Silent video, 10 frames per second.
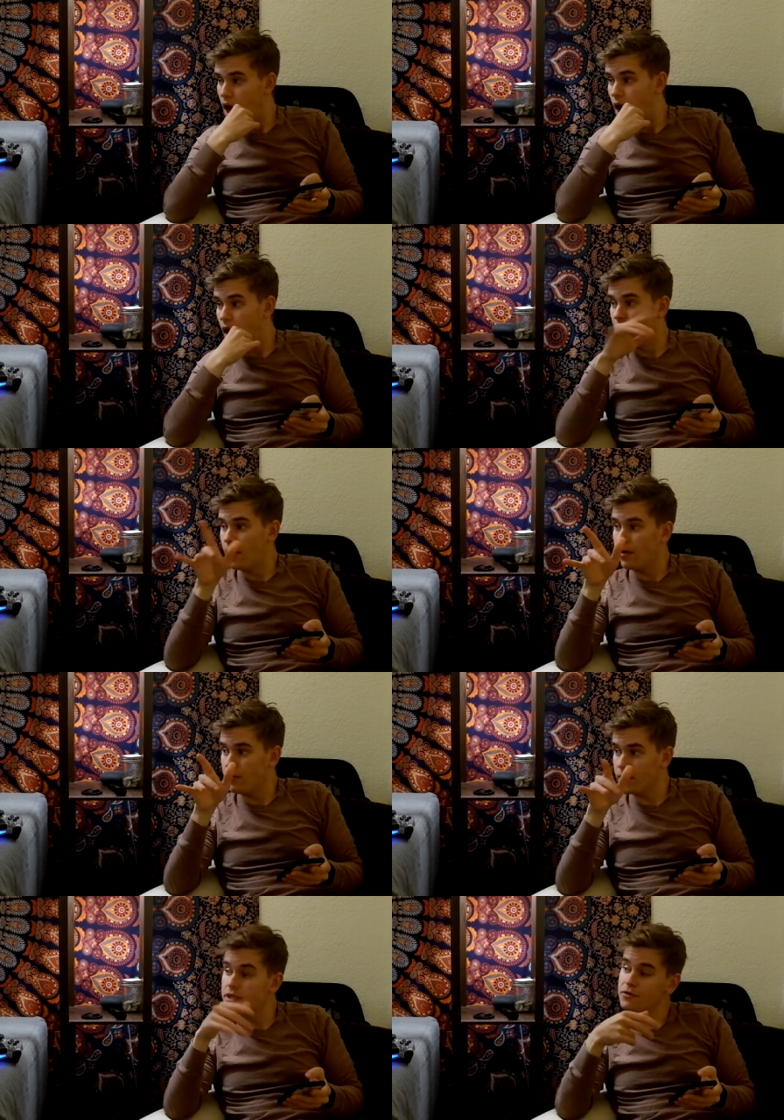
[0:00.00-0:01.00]
uh,
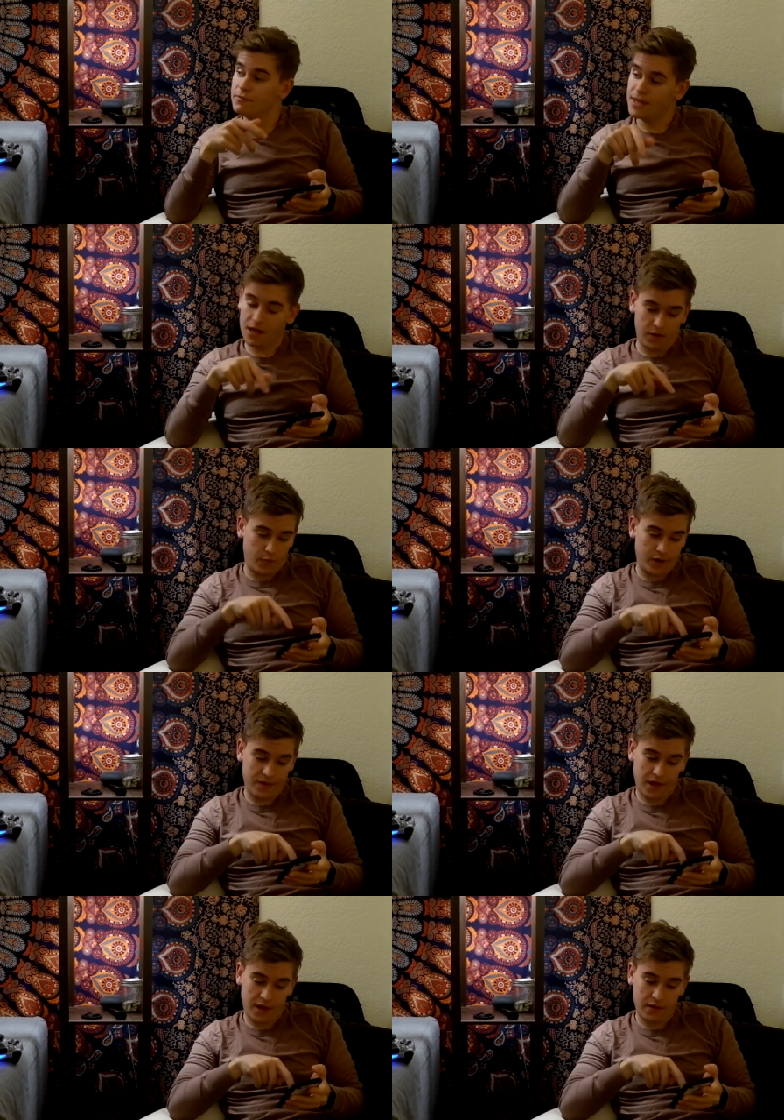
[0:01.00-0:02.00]
we could do meat on one
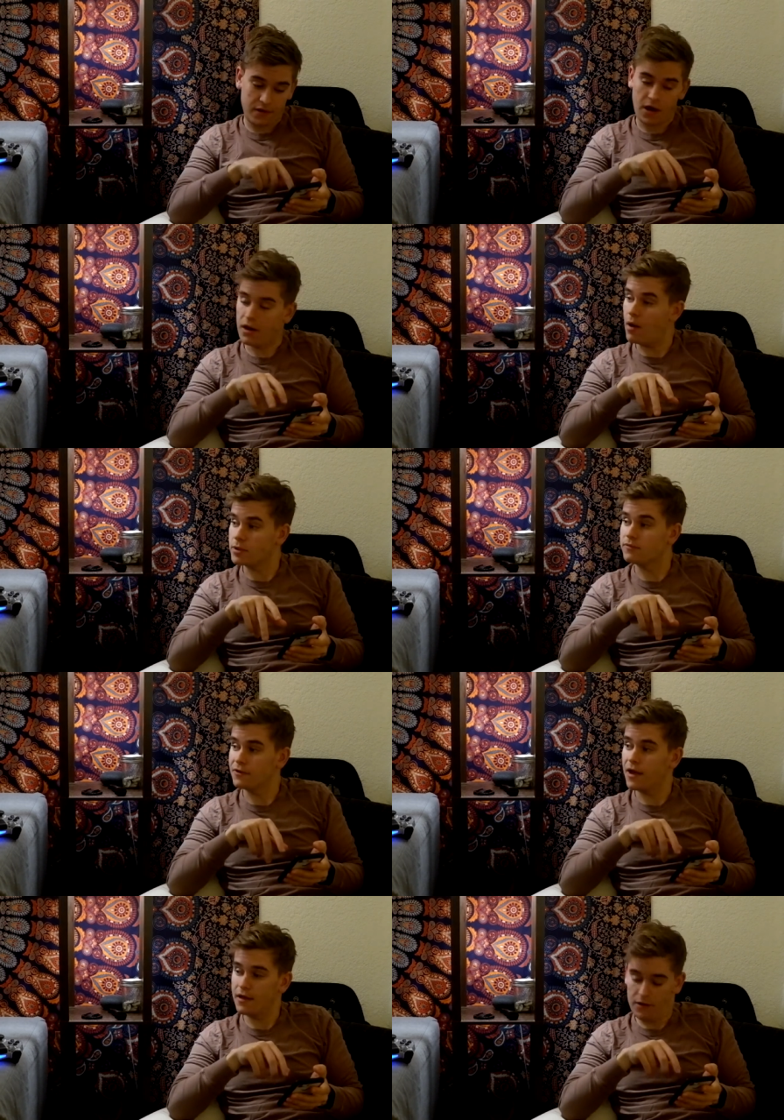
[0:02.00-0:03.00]
side. Got an option for
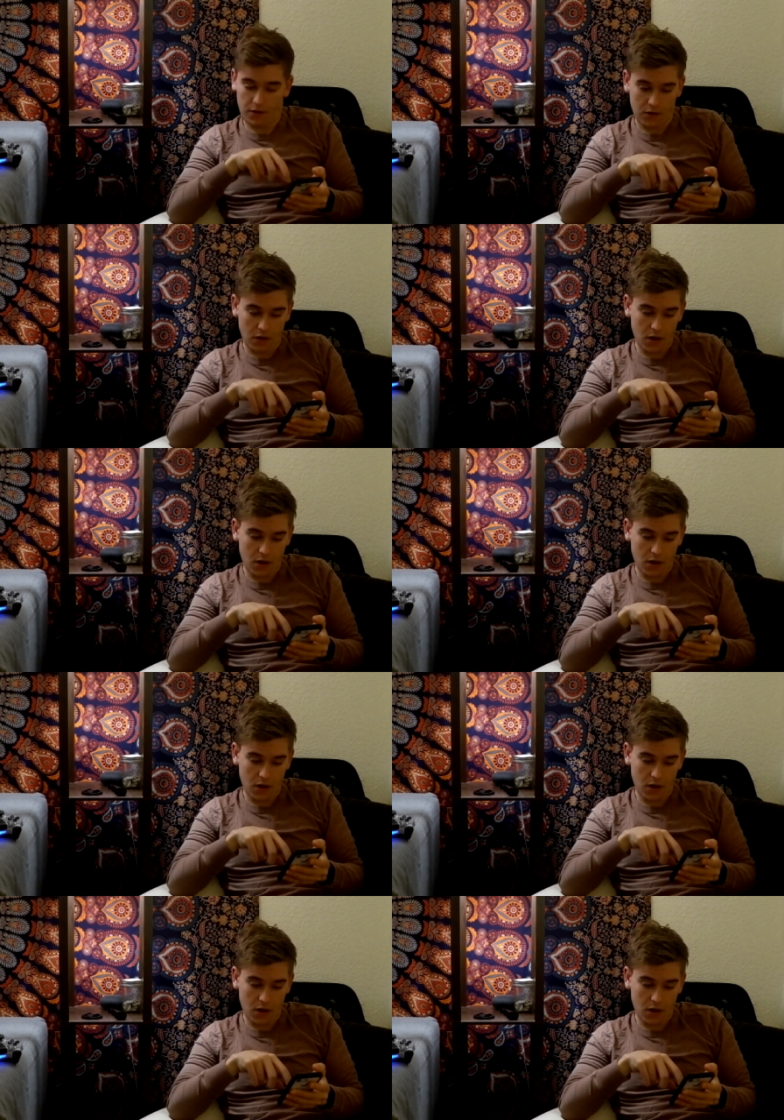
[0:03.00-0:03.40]
that here.